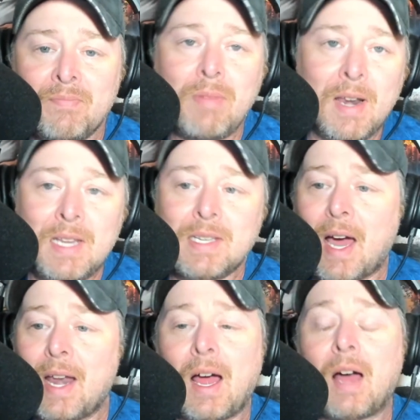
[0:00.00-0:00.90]
But he's
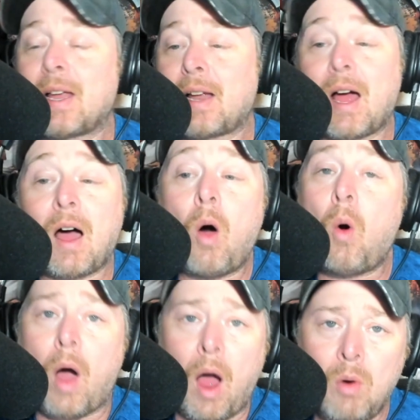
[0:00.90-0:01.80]
got a, a
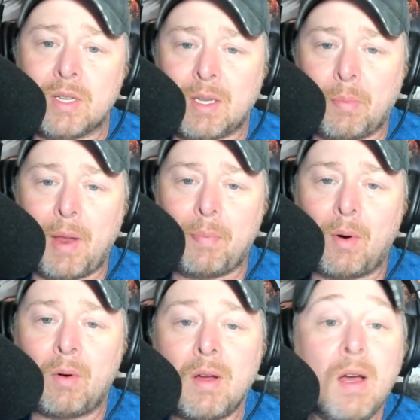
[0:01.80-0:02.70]
whole host of people.